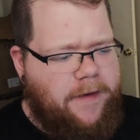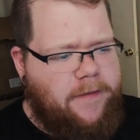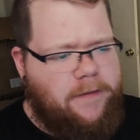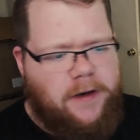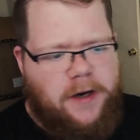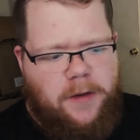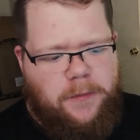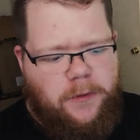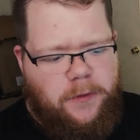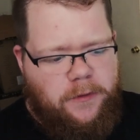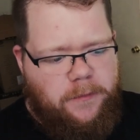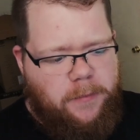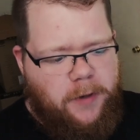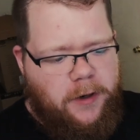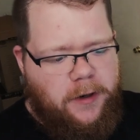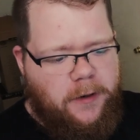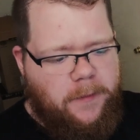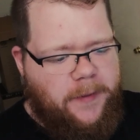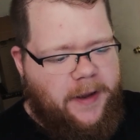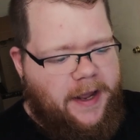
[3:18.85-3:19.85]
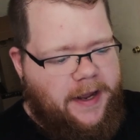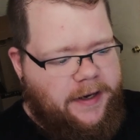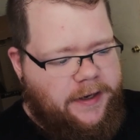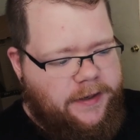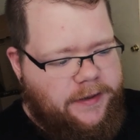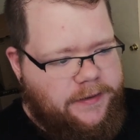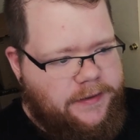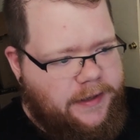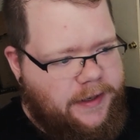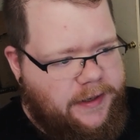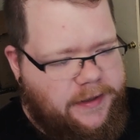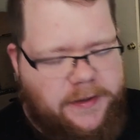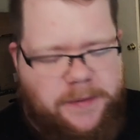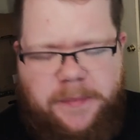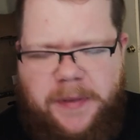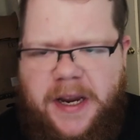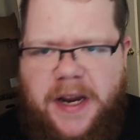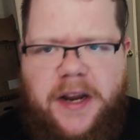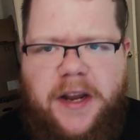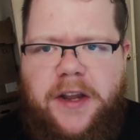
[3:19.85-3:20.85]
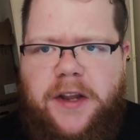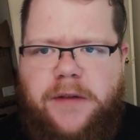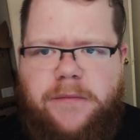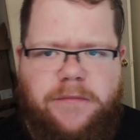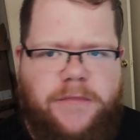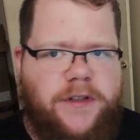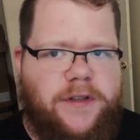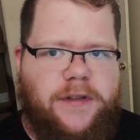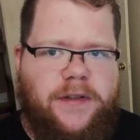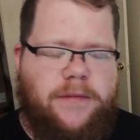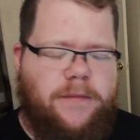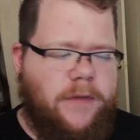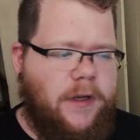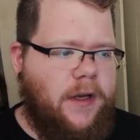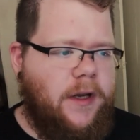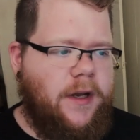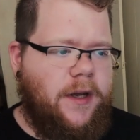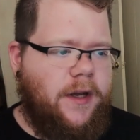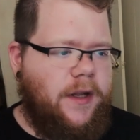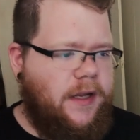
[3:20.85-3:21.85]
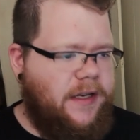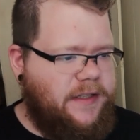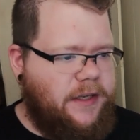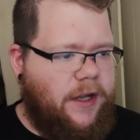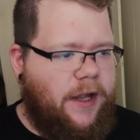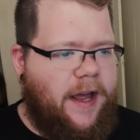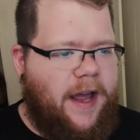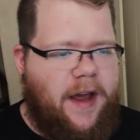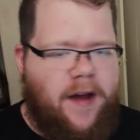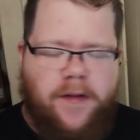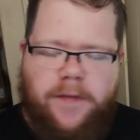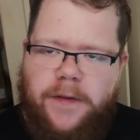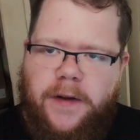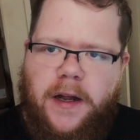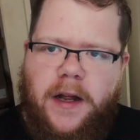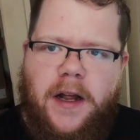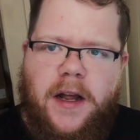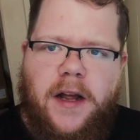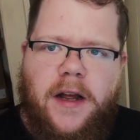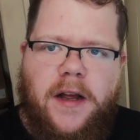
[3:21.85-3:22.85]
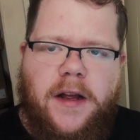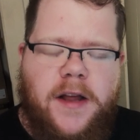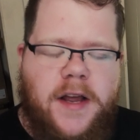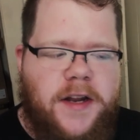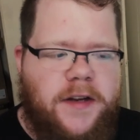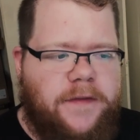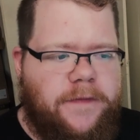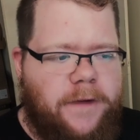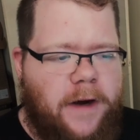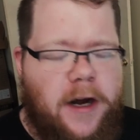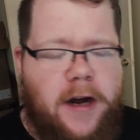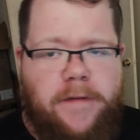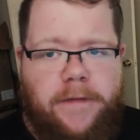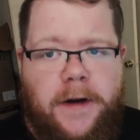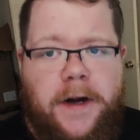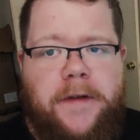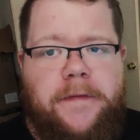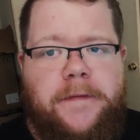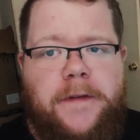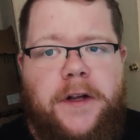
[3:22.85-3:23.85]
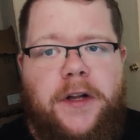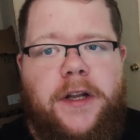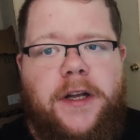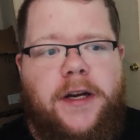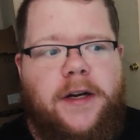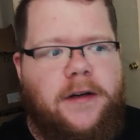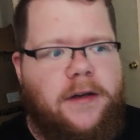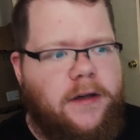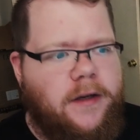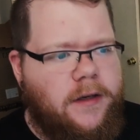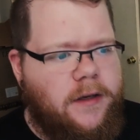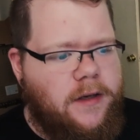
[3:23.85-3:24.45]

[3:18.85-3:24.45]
Have a couple of burger patties and some bacon. Just that's all I have. Uh, it's very very filling.